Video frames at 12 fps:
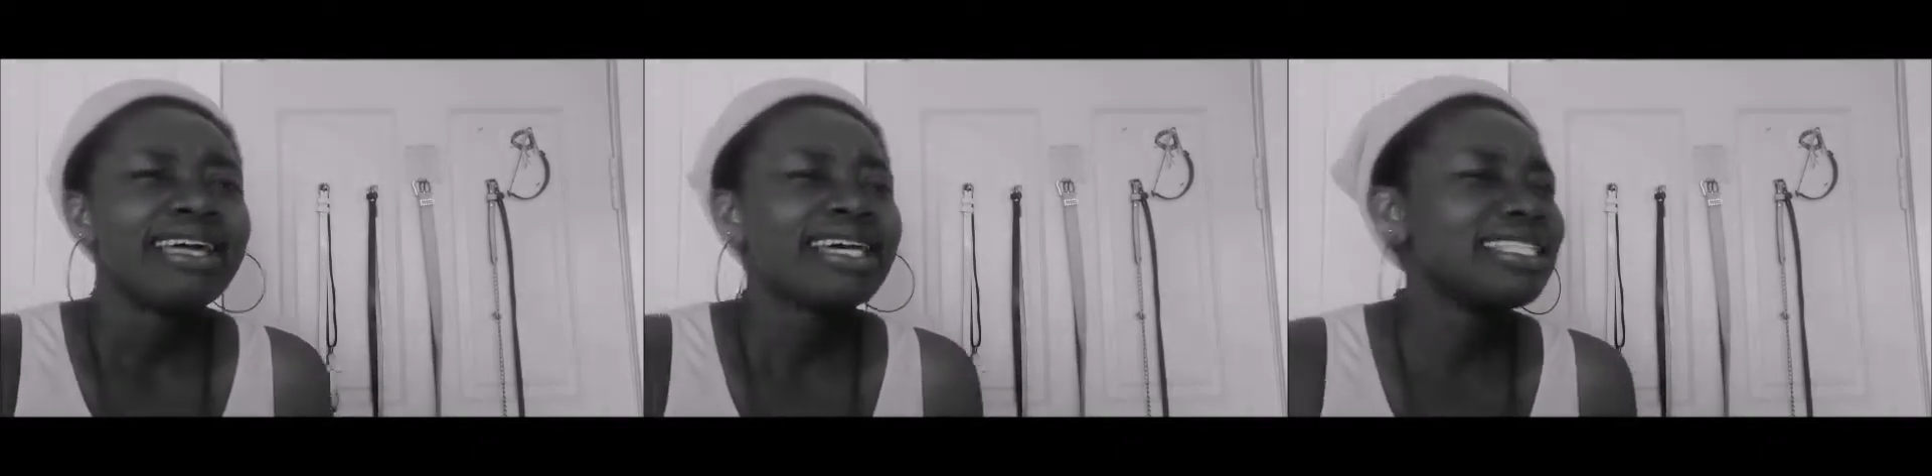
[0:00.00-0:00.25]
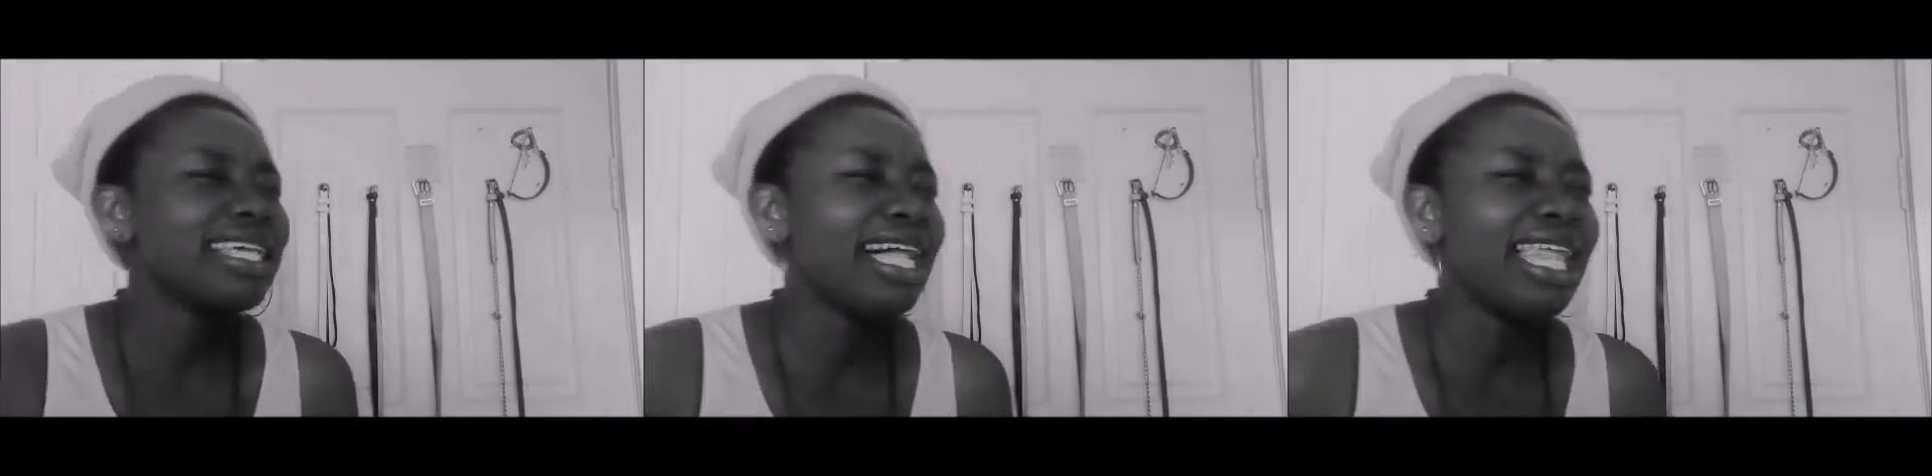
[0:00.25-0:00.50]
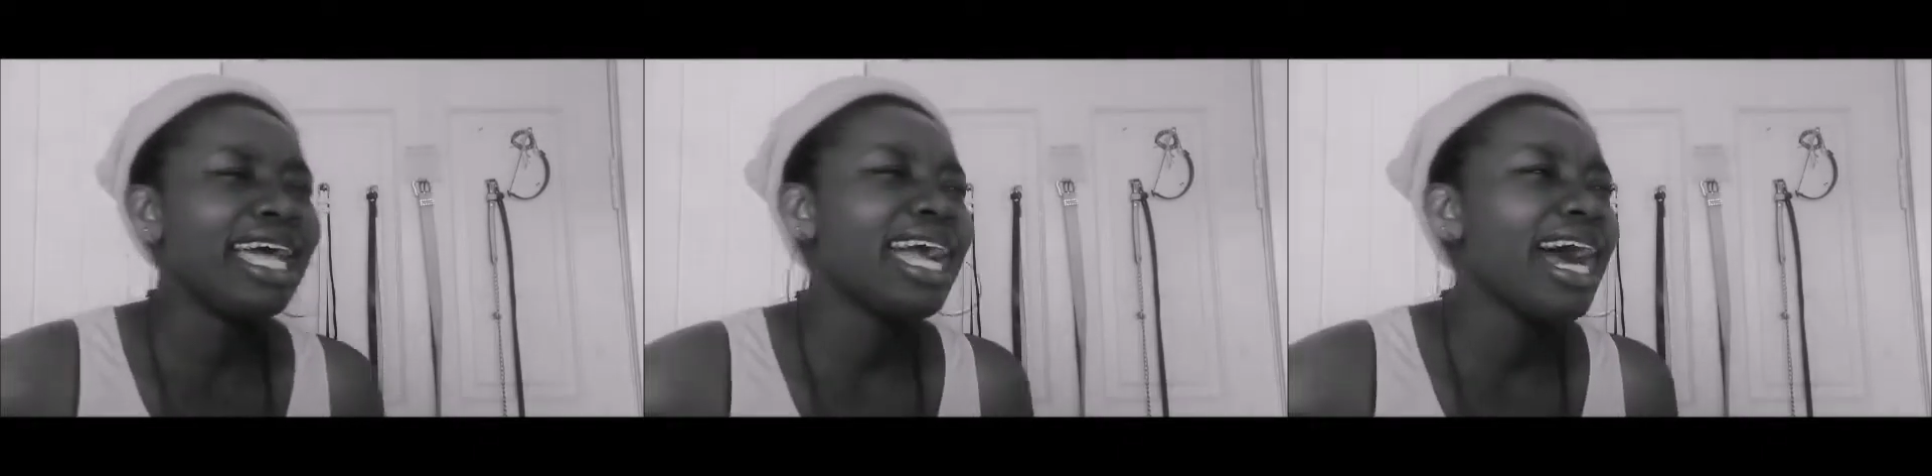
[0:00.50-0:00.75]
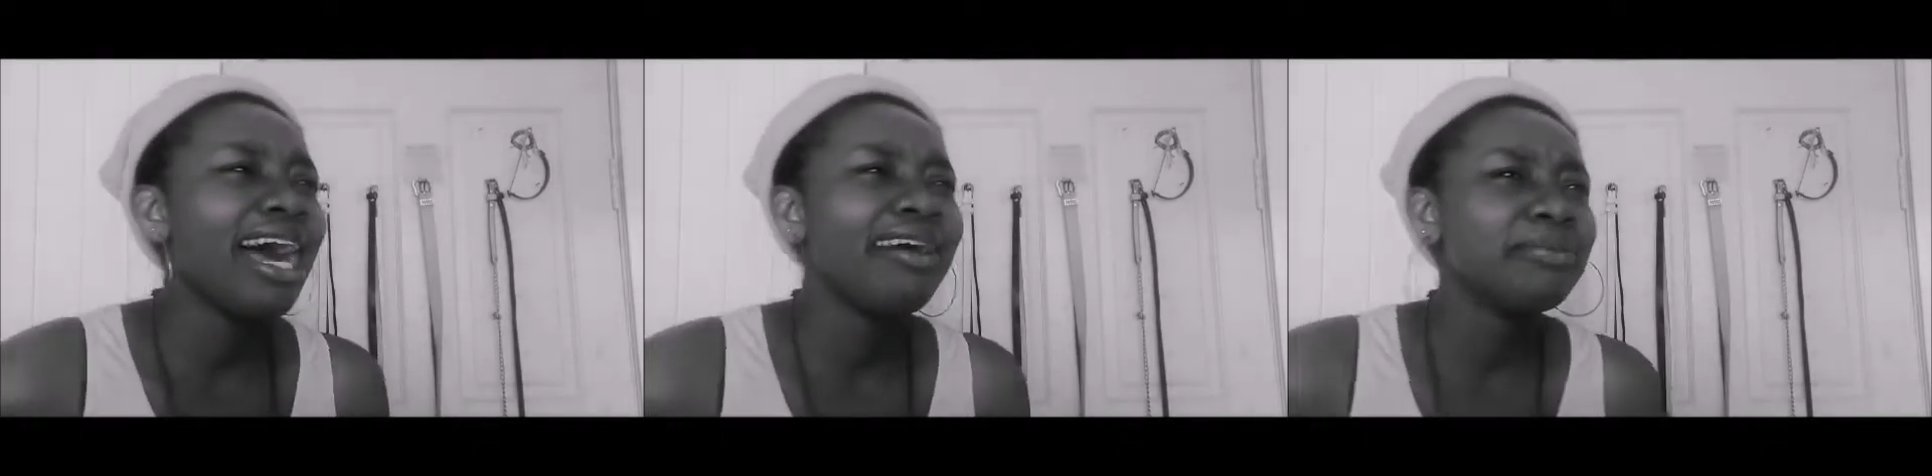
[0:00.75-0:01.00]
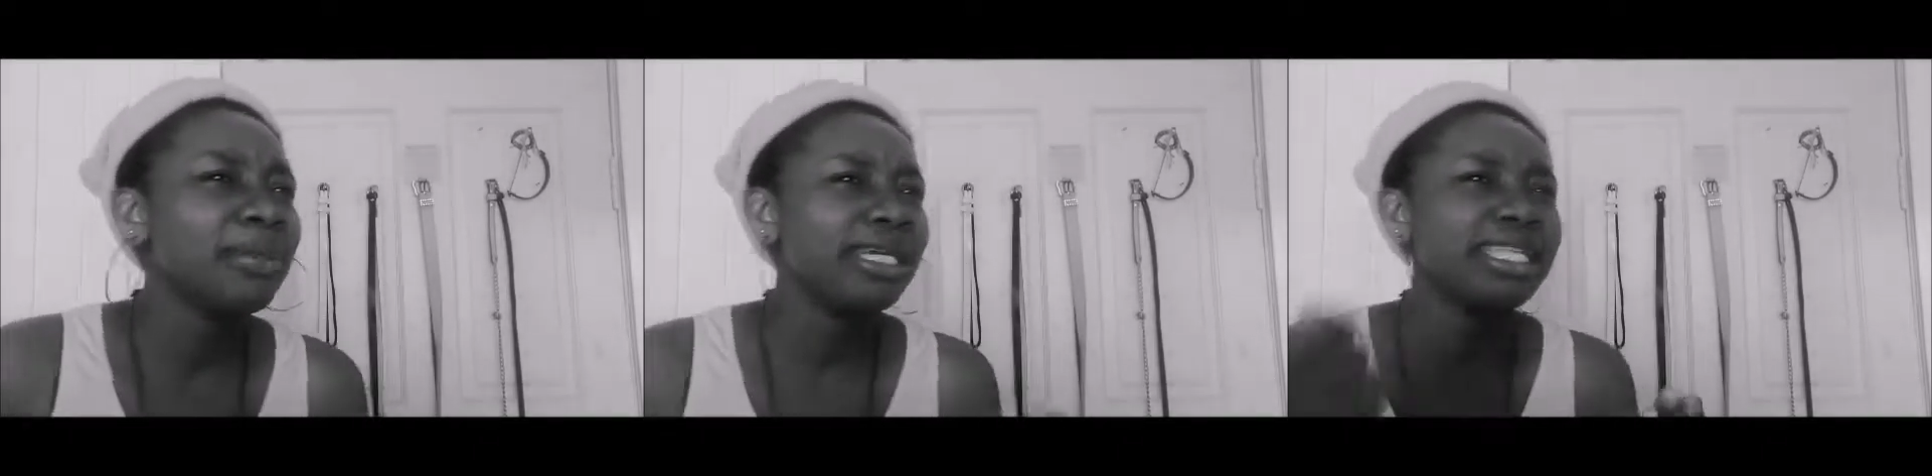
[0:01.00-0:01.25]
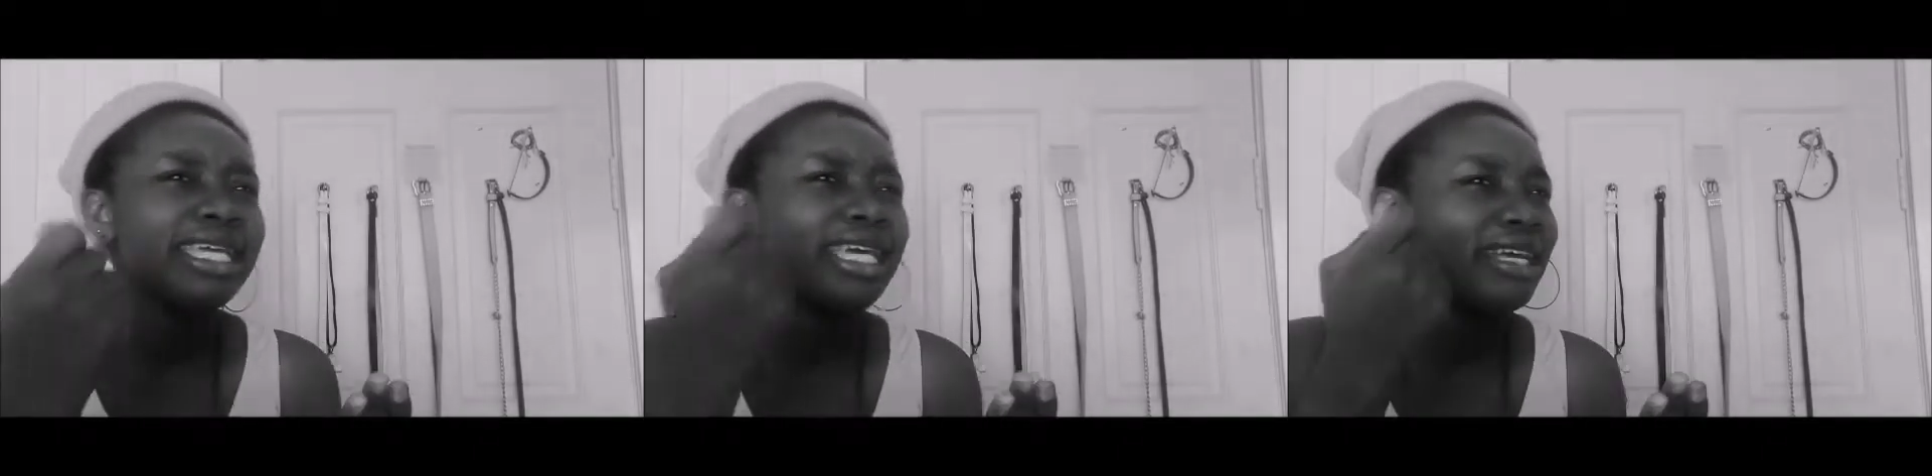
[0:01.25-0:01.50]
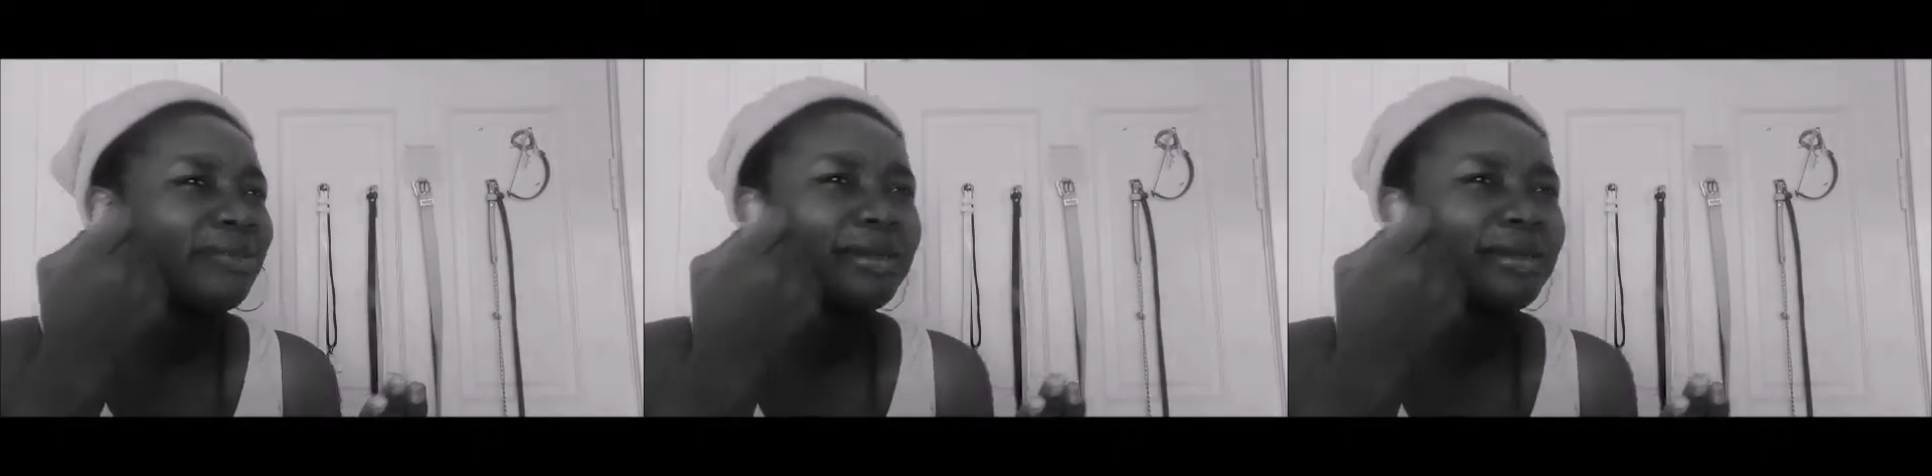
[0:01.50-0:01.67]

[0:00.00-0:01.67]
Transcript: Cause not like I have money here,